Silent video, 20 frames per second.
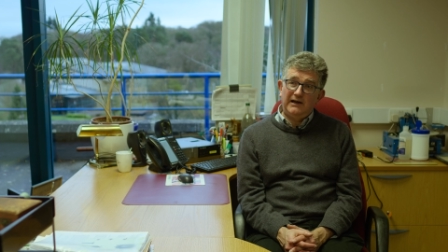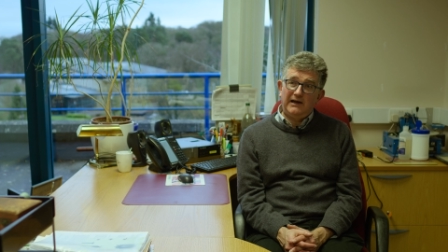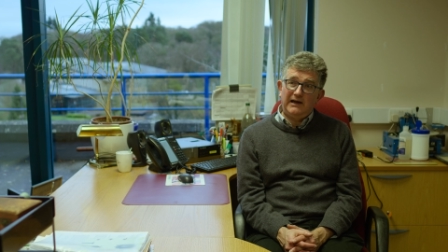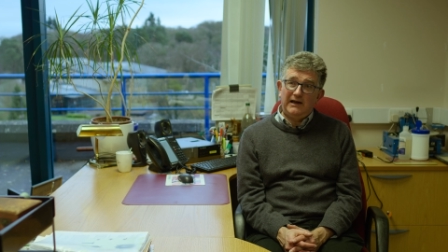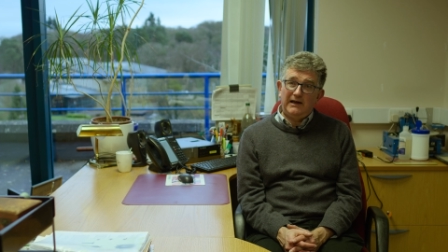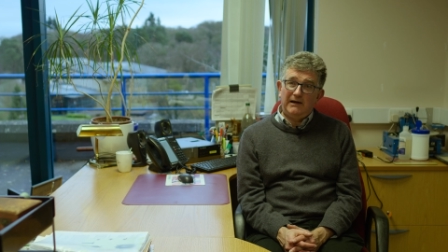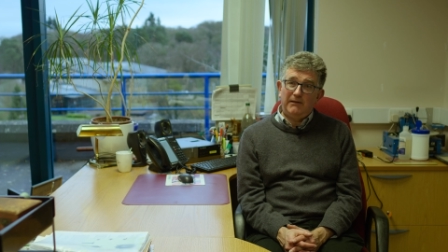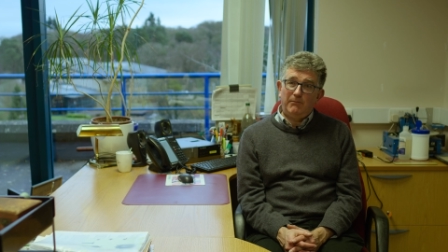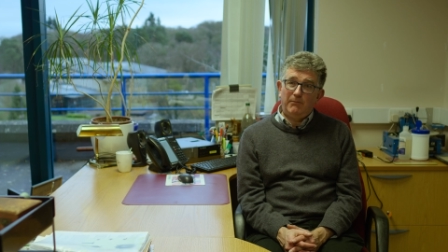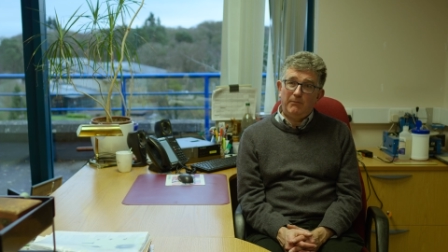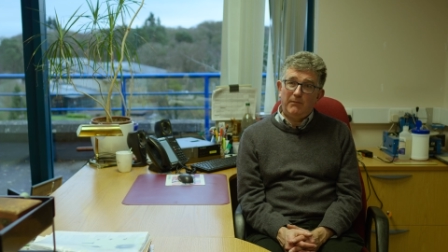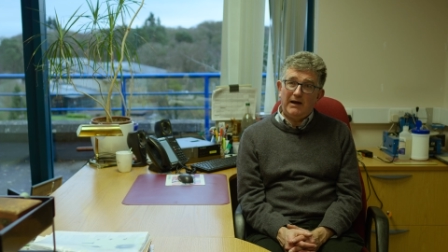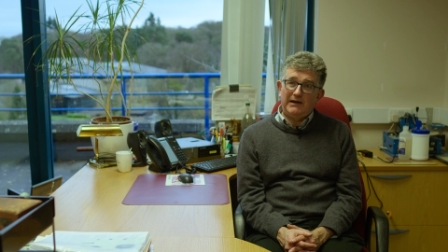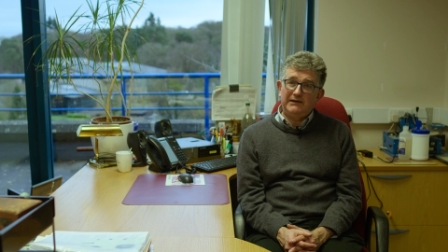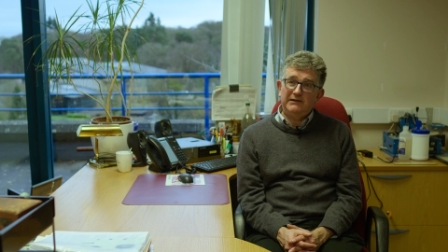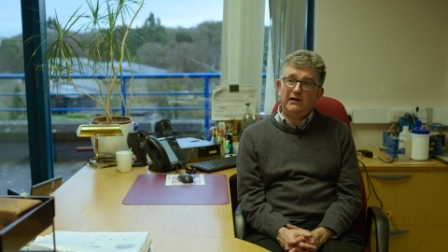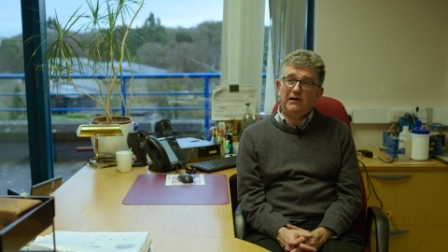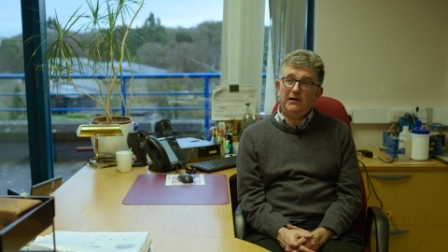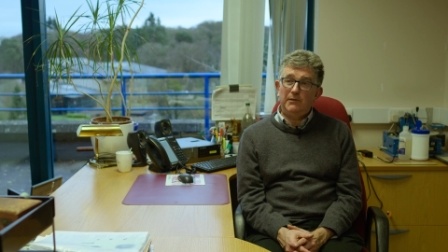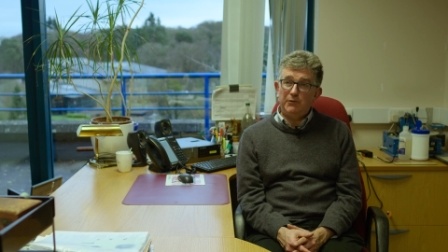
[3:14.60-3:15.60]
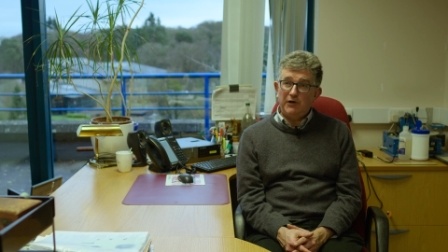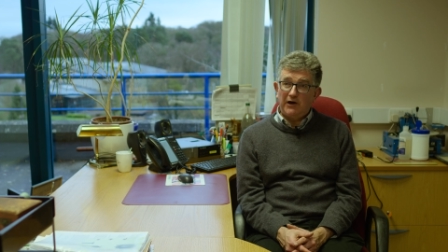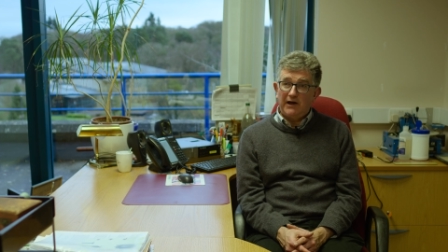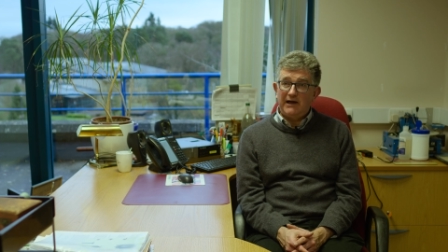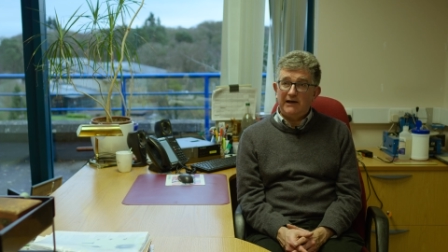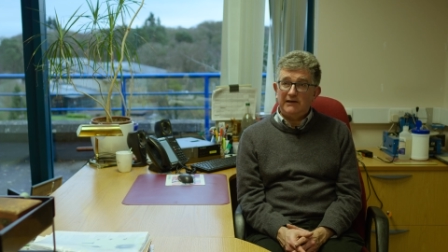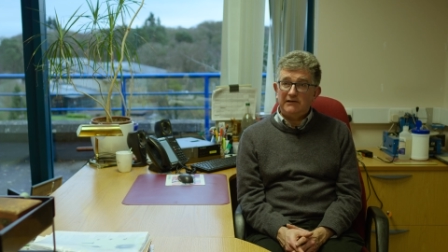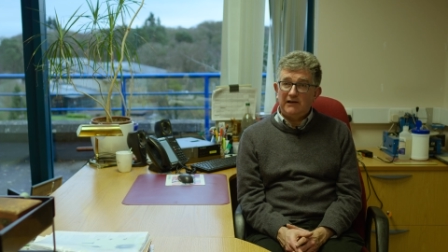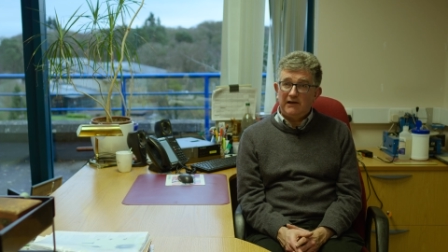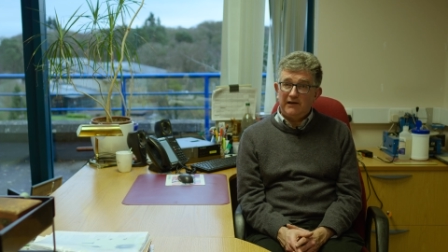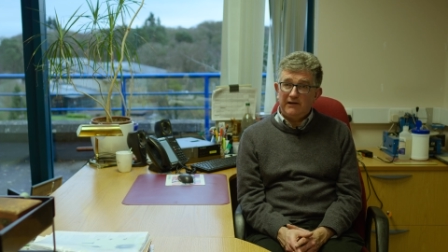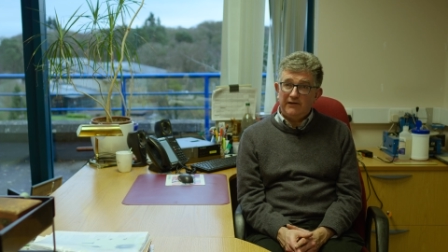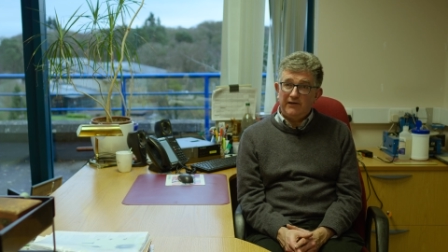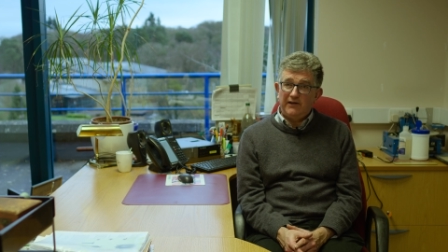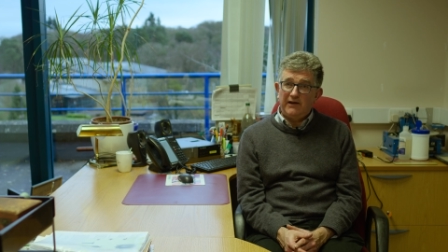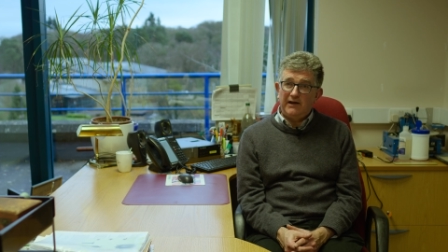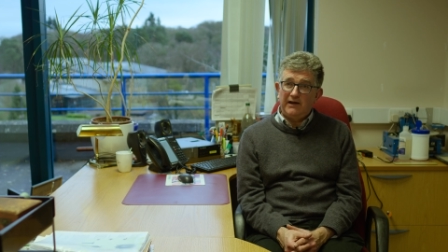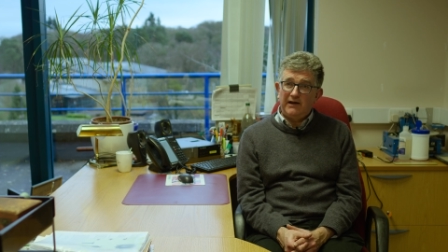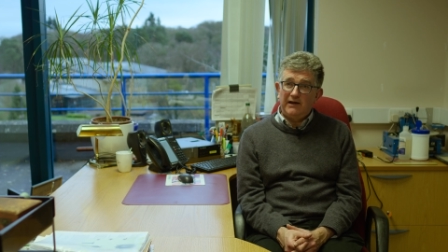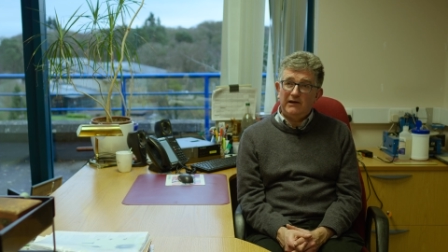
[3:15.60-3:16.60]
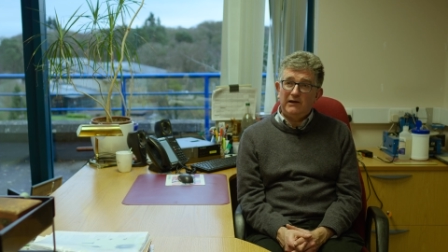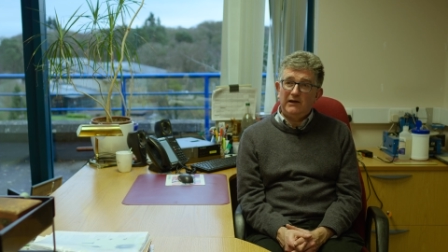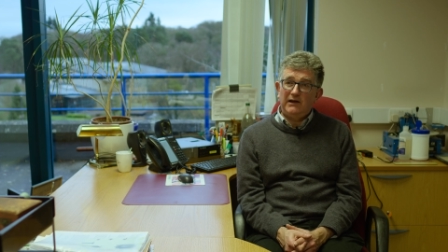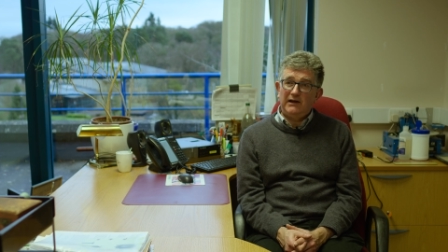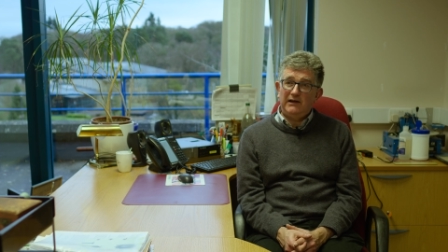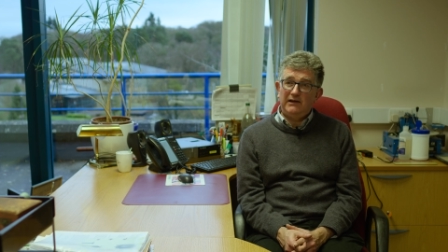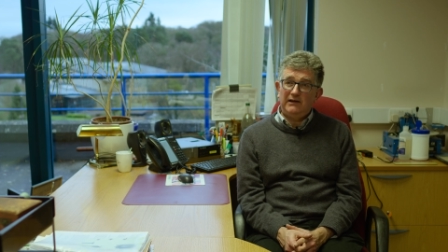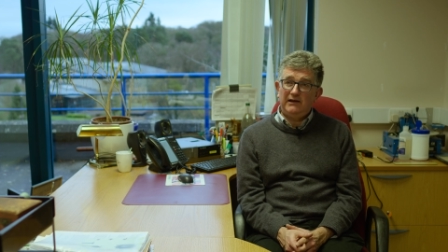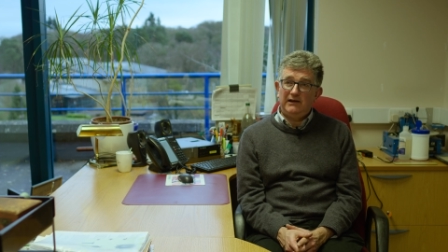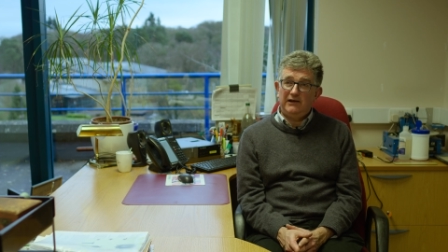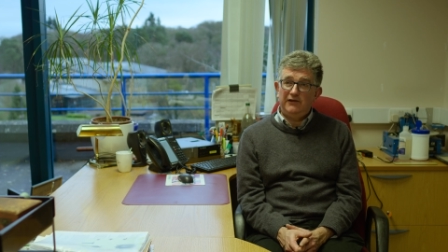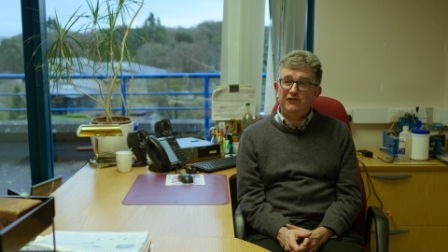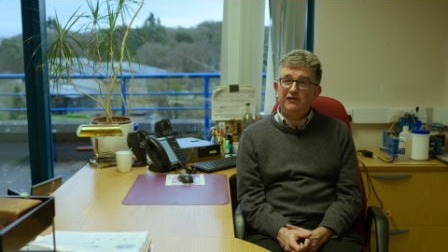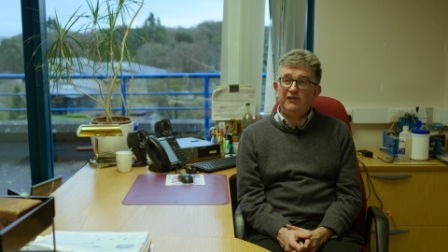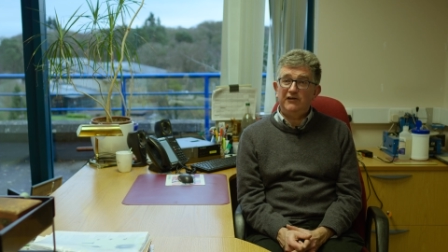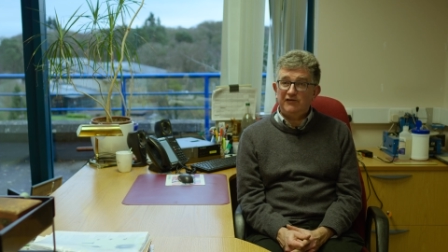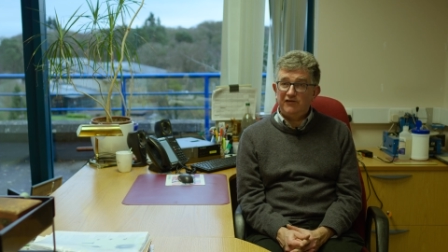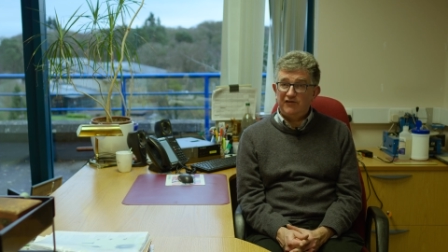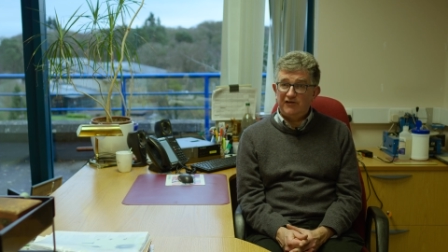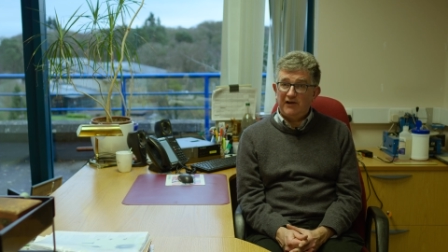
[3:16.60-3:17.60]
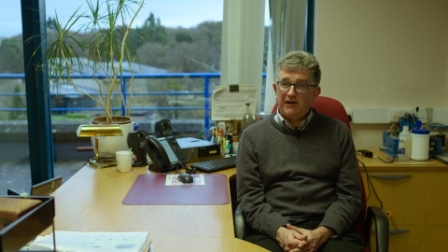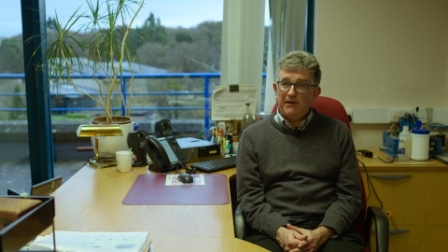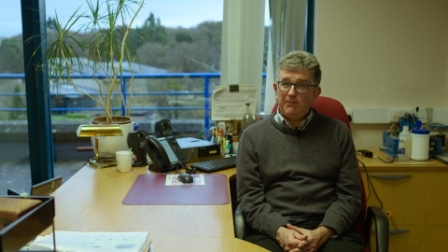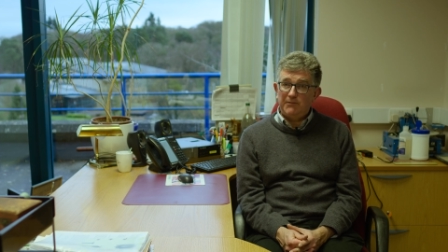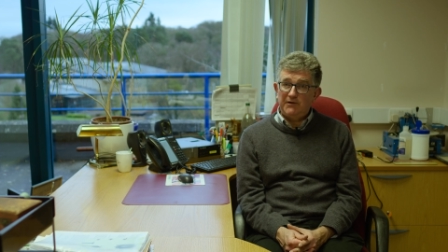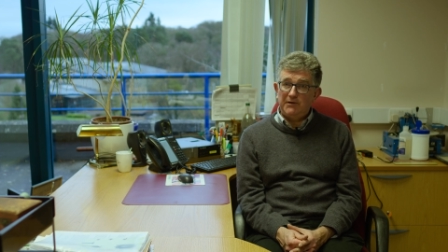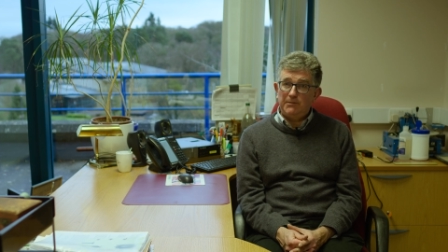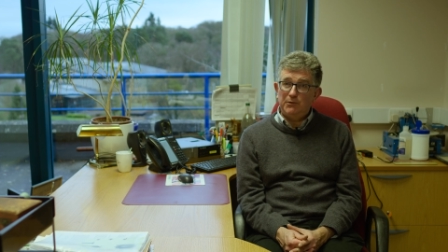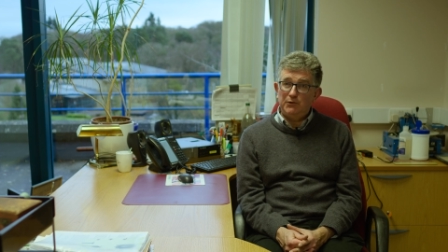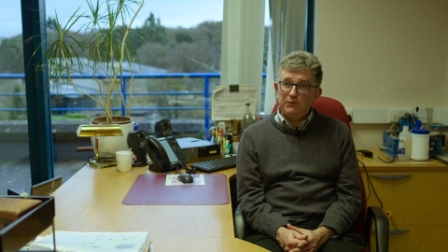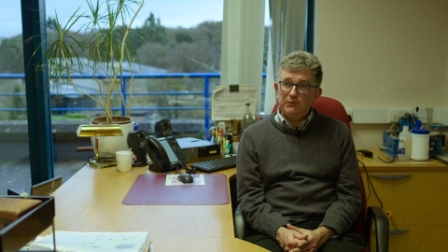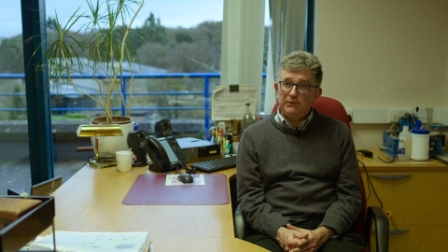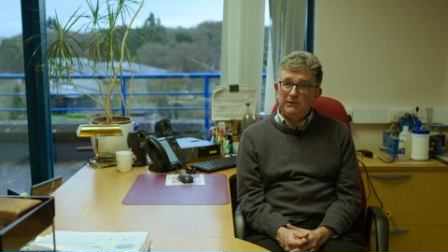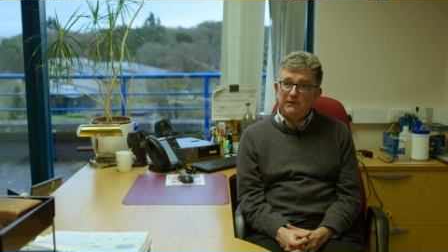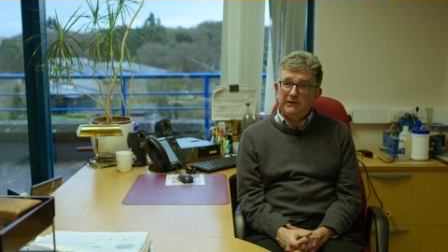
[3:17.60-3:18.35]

um, a deliberate act like that is acceptable